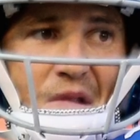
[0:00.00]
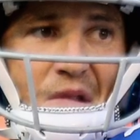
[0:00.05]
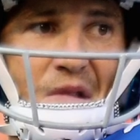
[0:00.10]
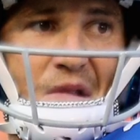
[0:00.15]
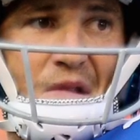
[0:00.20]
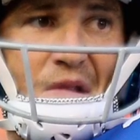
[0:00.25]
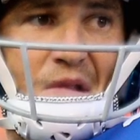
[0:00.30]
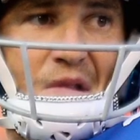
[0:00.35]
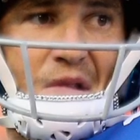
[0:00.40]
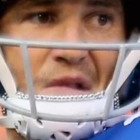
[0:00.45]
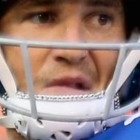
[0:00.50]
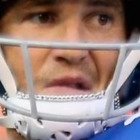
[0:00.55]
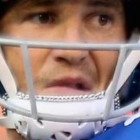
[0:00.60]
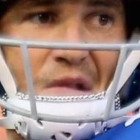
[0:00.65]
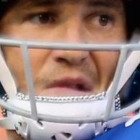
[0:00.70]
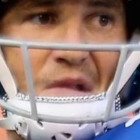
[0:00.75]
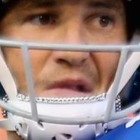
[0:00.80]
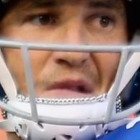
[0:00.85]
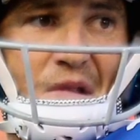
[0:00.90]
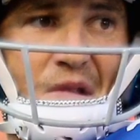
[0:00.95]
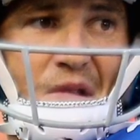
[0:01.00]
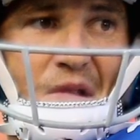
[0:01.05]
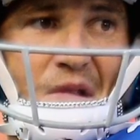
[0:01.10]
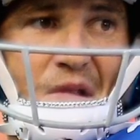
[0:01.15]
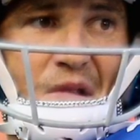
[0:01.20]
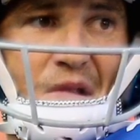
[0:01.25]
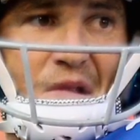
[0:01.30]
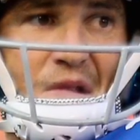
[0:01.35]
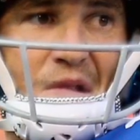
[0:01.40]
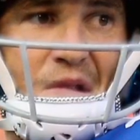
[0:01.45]
about Eli, right?
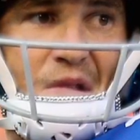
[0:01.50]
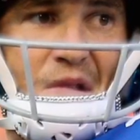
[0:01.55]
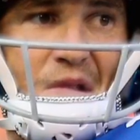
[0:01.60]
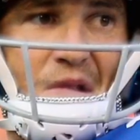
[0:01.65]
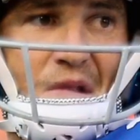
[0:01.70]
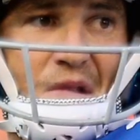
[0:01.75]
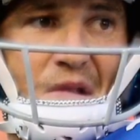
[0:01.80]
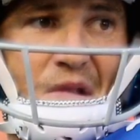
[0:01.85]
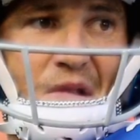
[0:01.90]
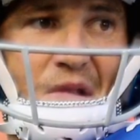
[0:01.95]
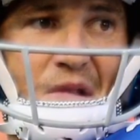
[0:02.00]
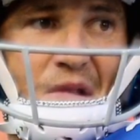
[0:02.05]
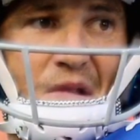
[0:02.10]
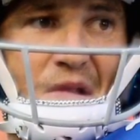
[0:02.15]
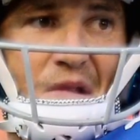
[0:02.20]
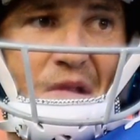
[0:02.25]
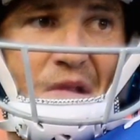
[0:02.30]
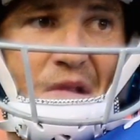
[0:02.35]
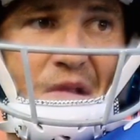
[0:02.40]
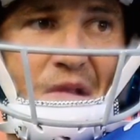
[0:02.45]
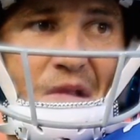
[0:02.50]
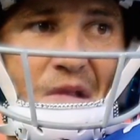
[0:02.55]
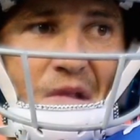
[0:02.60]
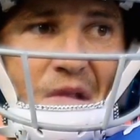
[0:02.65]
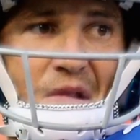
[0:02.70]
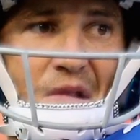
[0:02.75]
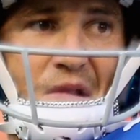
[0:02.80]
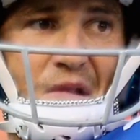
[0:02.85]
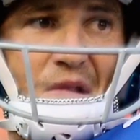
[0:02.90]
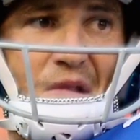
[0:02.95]
I
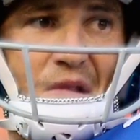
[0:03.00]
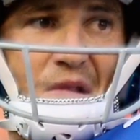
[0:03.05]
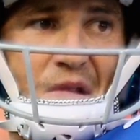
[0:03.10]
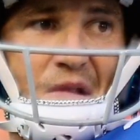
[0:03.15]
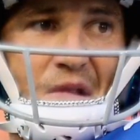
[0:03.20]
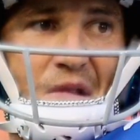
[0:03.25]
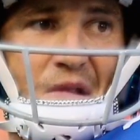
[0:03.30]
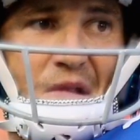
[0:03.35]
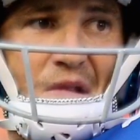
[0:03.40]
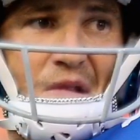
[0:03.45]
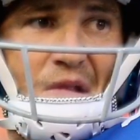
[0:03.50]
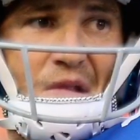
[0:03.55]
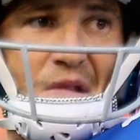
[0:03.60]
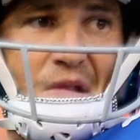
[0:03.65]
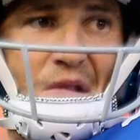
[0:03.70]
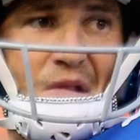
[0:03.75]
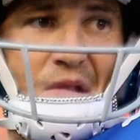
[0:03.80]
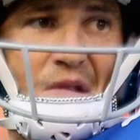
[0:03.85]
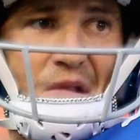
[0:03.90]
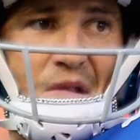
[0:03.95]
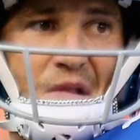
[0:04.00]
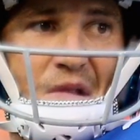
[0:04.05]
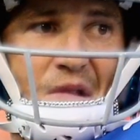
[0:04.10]
absolutely,